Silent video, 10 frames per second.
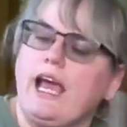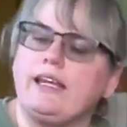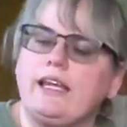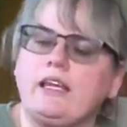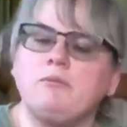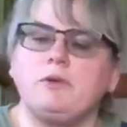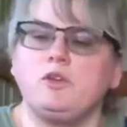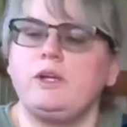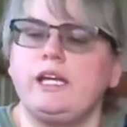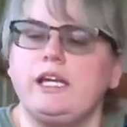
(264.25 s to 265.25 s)
And the
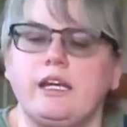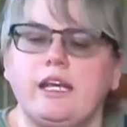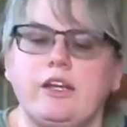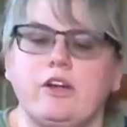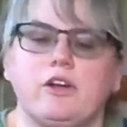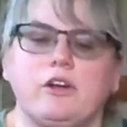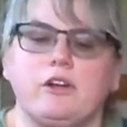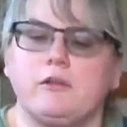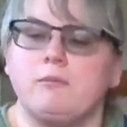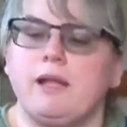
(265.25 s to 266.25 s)
in-between here,
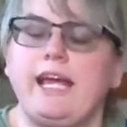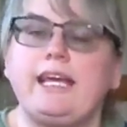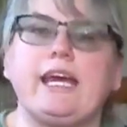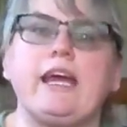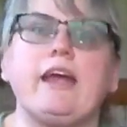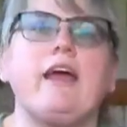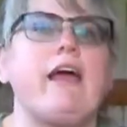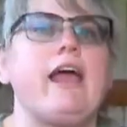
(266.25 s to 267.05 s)
the blanket,